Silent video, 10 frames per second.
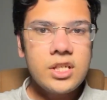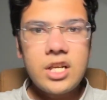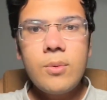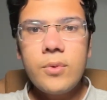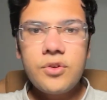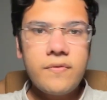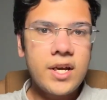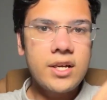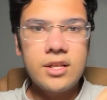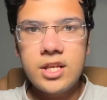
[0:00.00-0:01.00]
Tell me what you
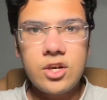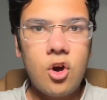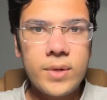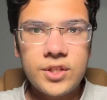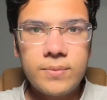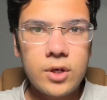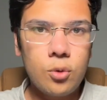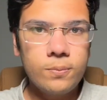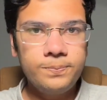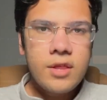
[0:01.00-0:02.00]
find in the comments
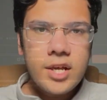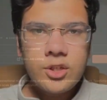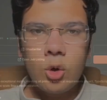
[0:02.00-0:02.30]
below. This whole